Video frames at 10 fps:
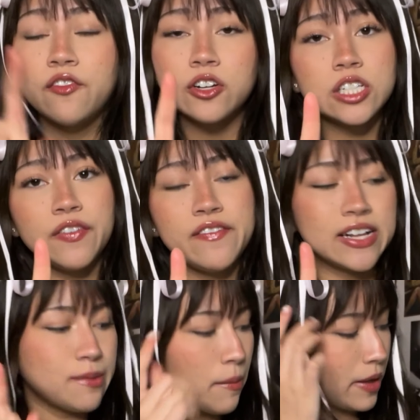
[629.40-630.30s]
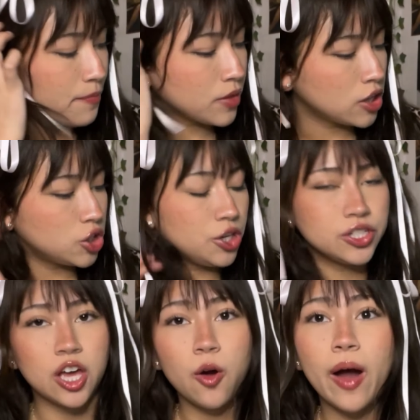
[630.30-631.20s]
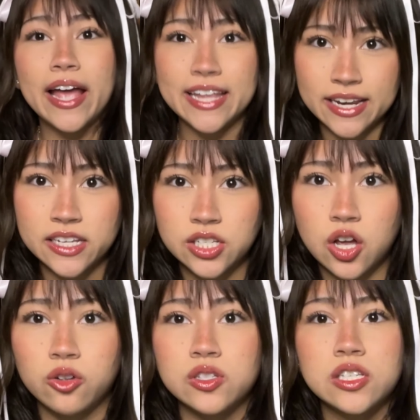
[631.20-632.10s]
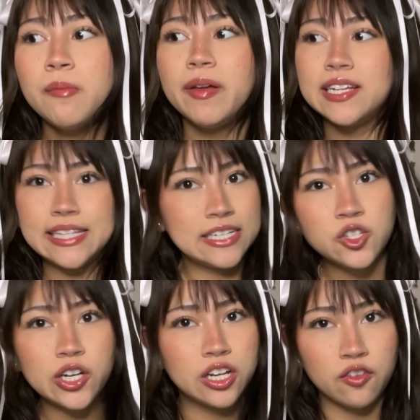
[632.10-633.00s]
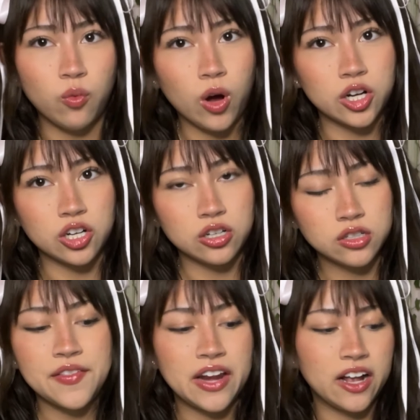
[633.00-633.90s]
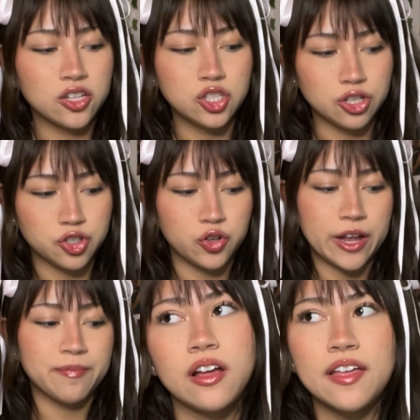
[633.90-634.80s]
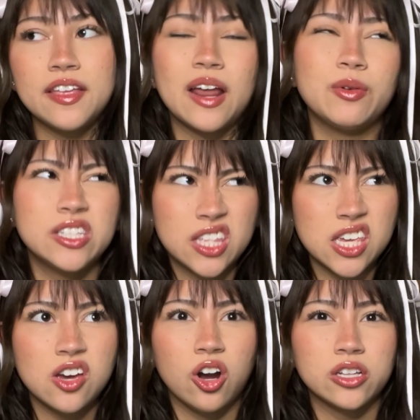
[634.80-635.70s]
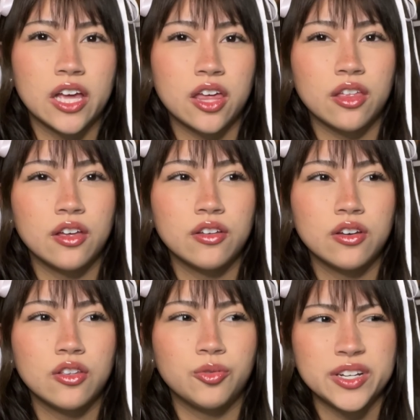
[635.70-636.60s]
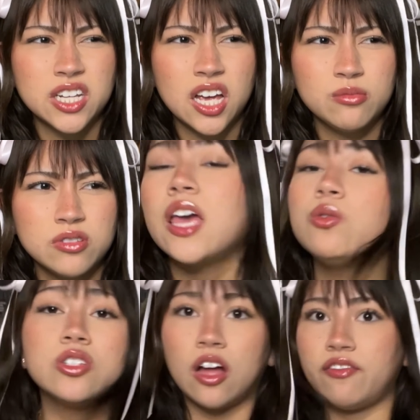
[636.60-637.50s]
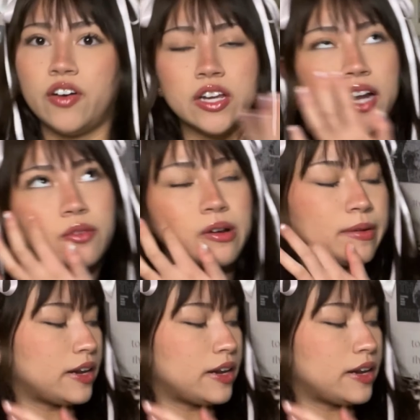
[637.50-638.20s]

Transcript: First fun fact about me, two years ago I had kidney stones because I didn't drink enough water. And then I got surgery. And then I went to the ER like three times. It was not fun. I don't recommend